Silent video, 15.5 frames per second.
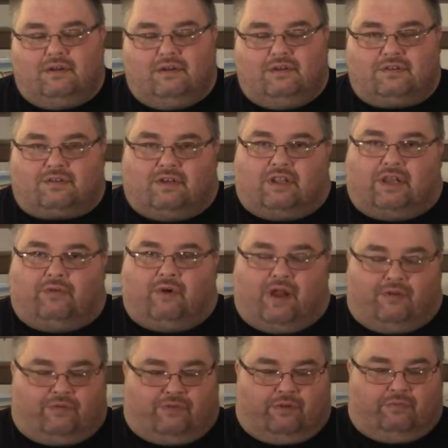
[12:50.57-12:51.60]
So they
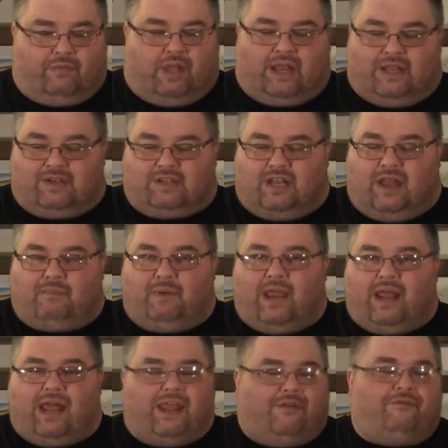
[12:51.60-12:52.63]
went from, like I said, I
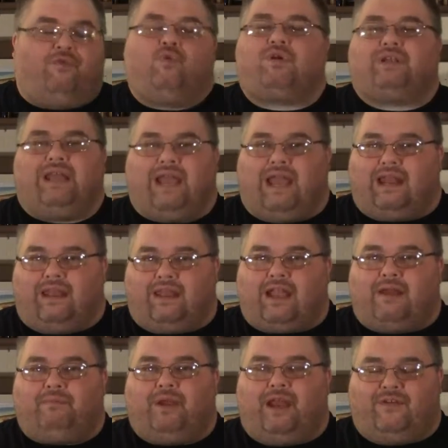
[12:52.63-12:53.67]
think $410. I think
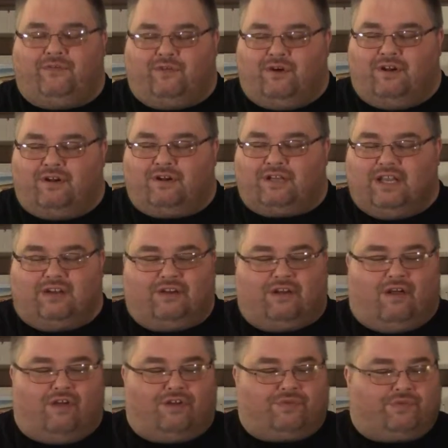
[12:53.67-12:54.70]
I paid
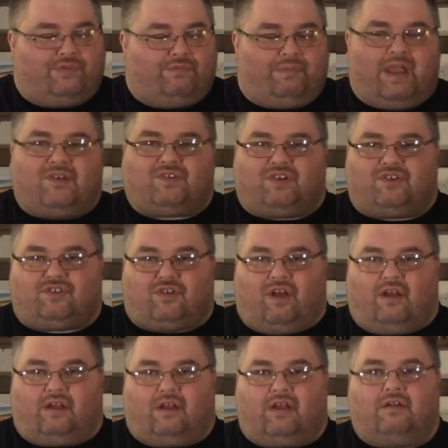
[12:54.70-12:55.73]
$410 for the basic
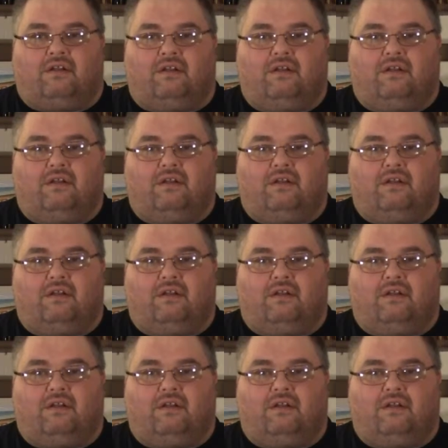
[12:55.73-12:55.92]
shotgun.